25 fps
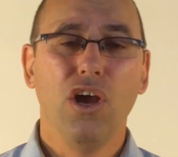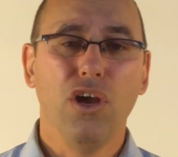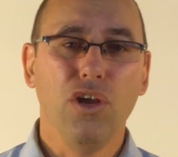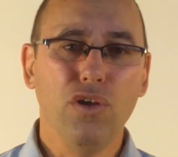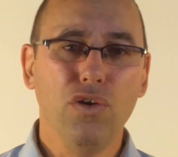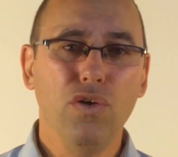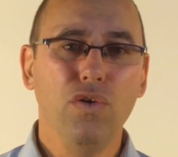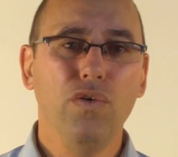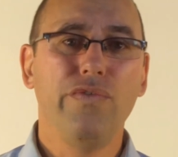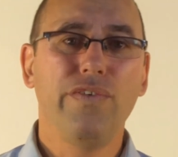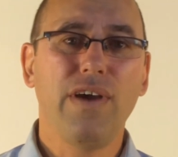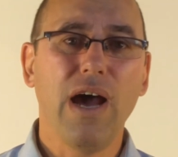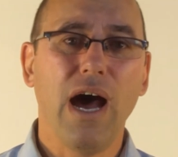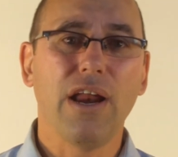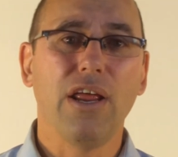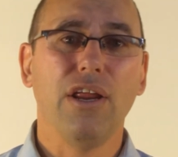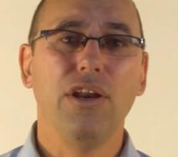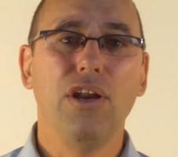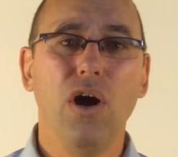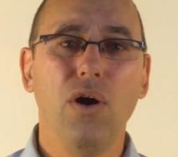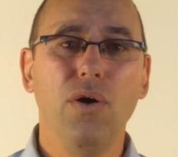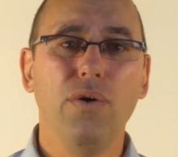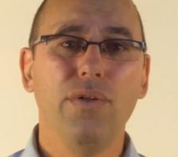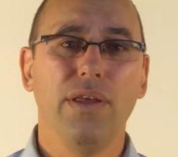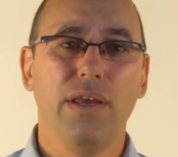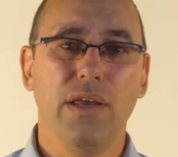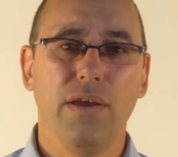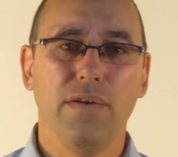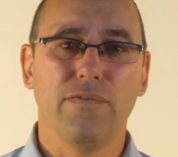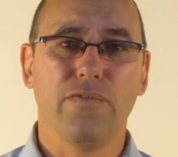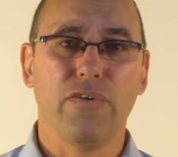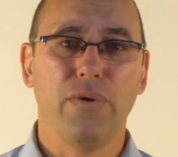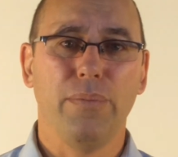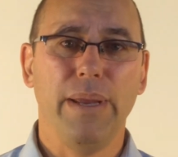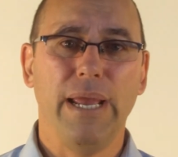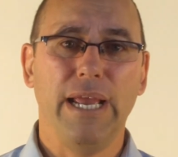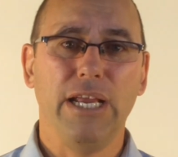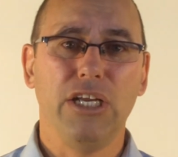You've got to know the
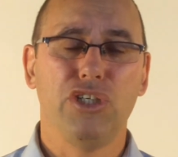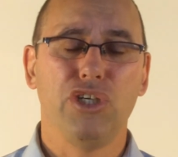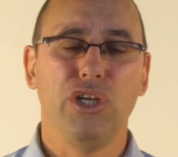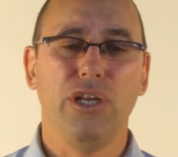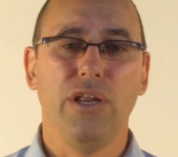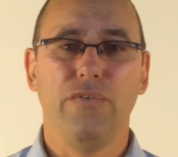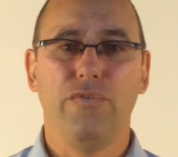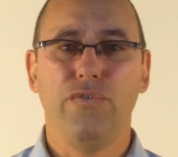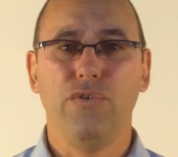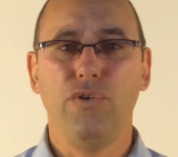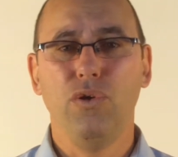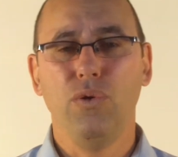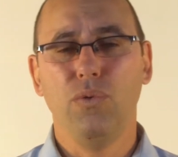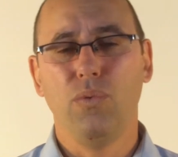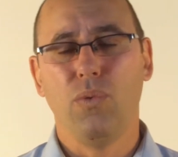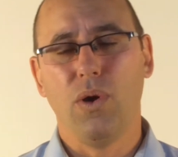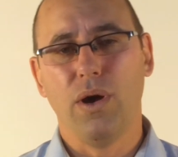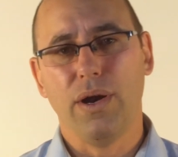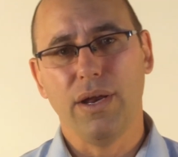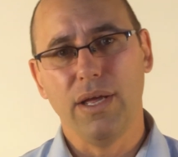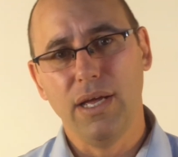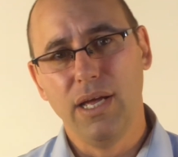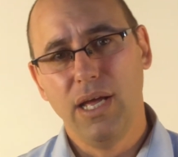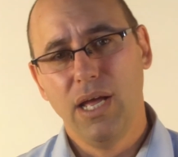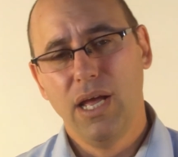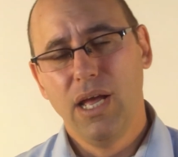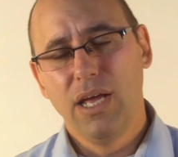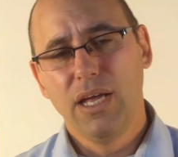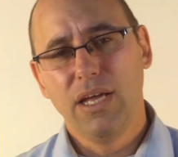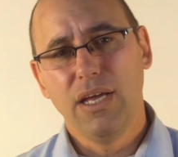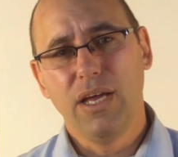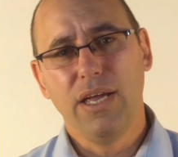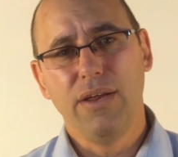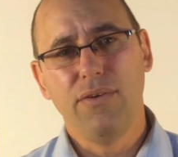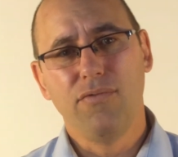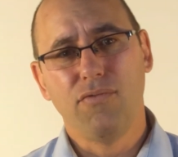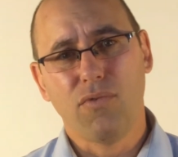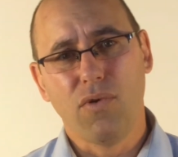information if you want to
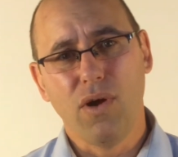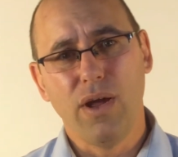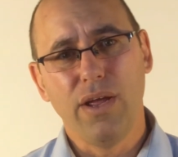And